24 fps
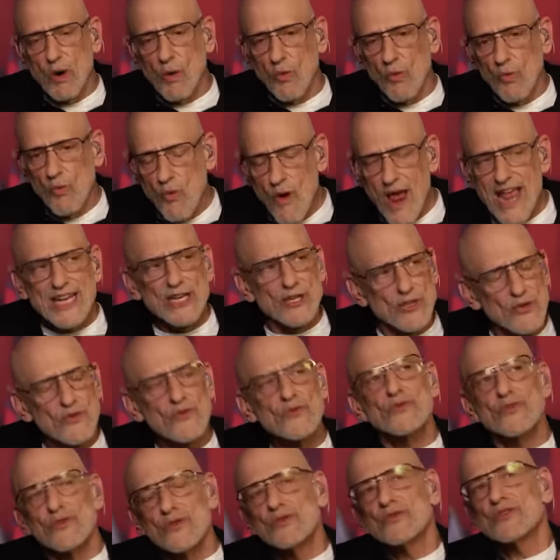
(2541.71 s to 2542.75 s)
But when
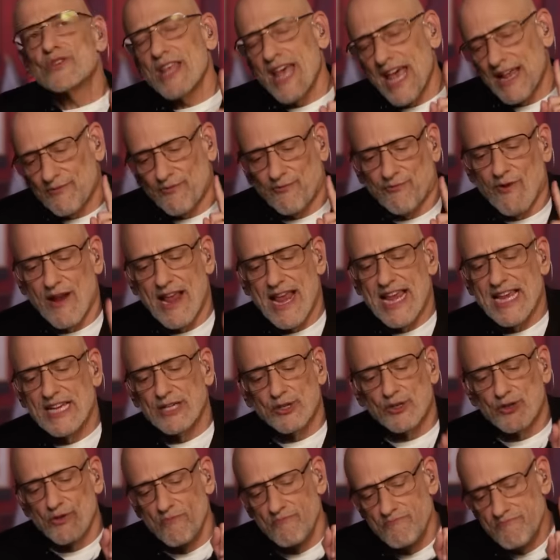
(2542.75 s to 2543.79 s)
you use that
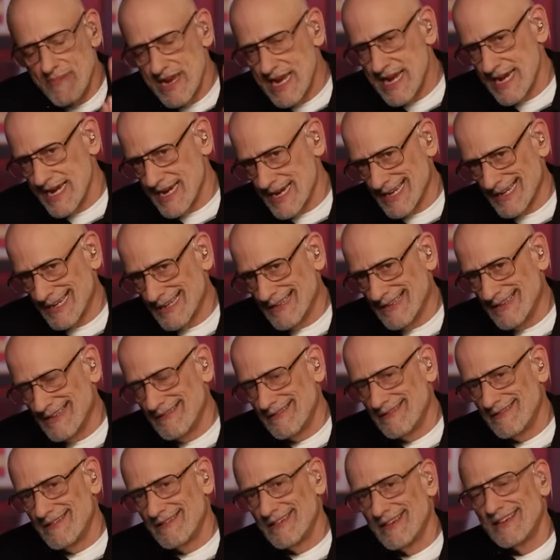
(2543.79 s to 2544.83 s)
phrase to
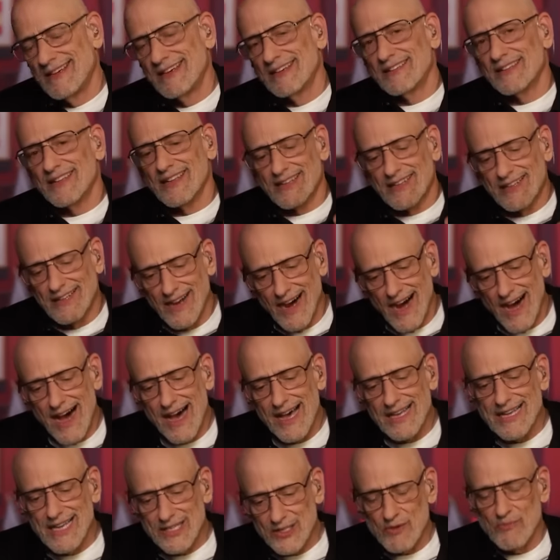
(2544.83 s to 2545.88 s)
mean that
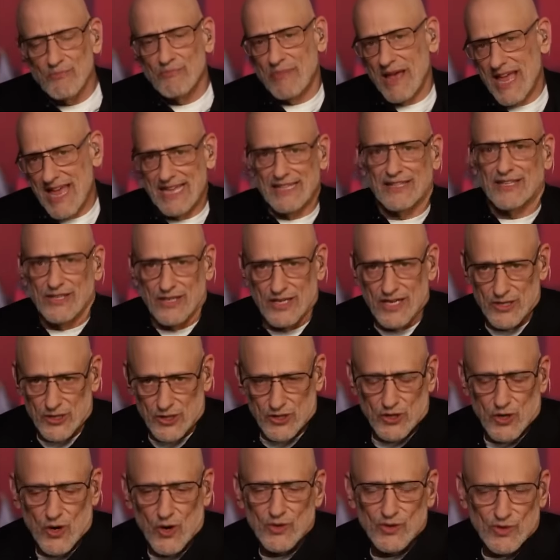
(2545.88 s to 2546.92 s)
God has abandoned
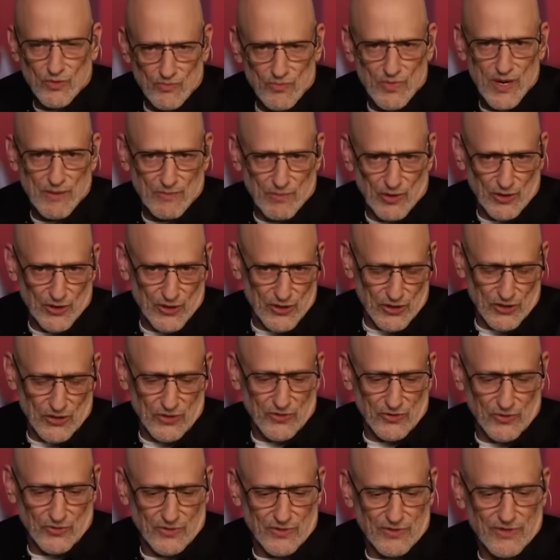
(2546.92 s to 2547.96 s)
his chosen people, the
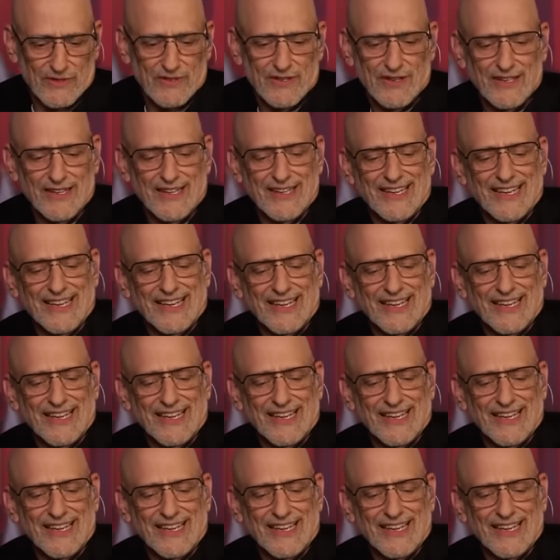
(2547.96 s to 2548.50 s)
Jews,